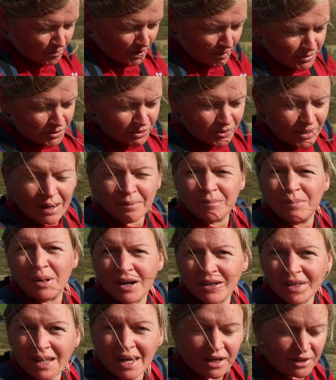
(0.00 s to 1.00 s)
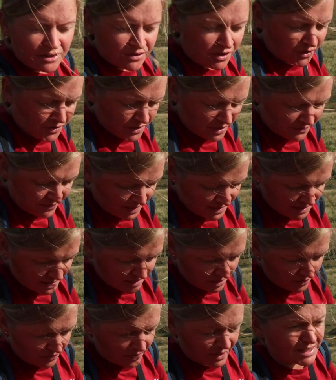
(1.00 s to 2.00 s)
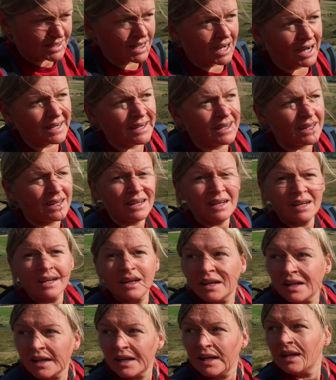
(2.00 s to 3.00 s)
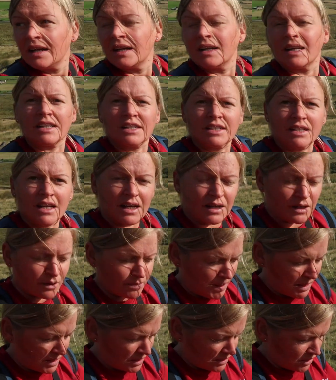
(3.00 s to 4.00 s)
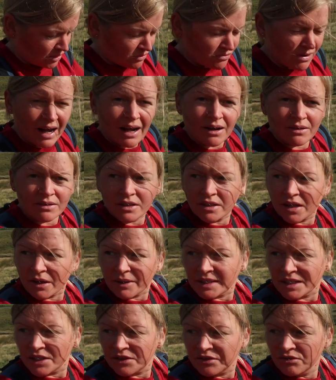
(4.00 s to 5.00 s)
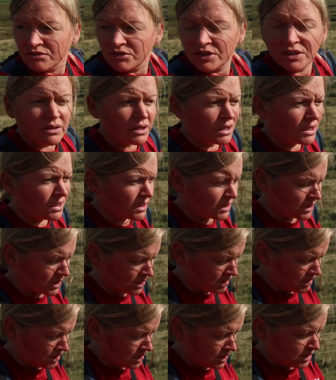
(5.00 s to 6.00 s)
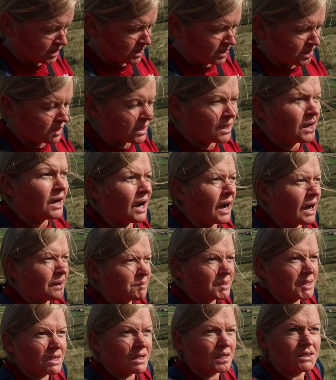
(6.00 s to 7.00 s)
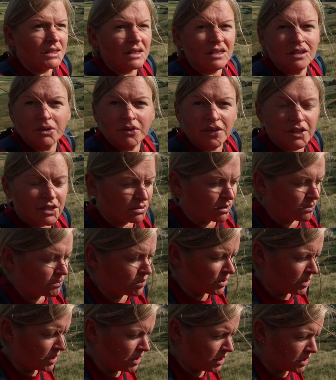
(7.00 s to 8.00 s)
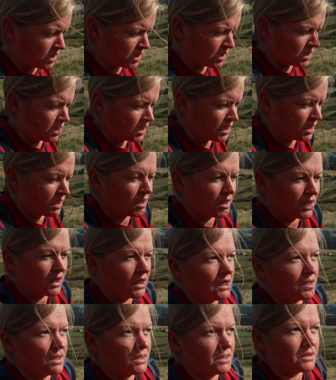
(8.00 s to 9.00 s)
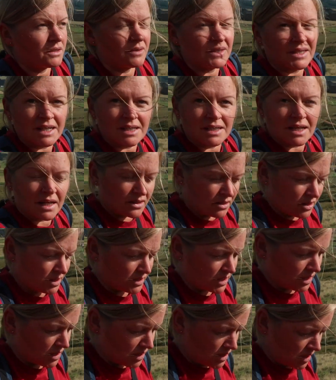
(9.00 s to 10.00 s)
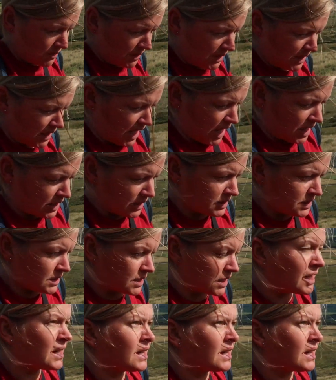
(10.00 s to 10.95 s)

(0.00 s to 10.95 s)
Or maybe you can park there, follow the advice it said on that sign. Like circle back and go round and go a different route. I'm going to continue on this one, but do as I say, not as I do, I guess.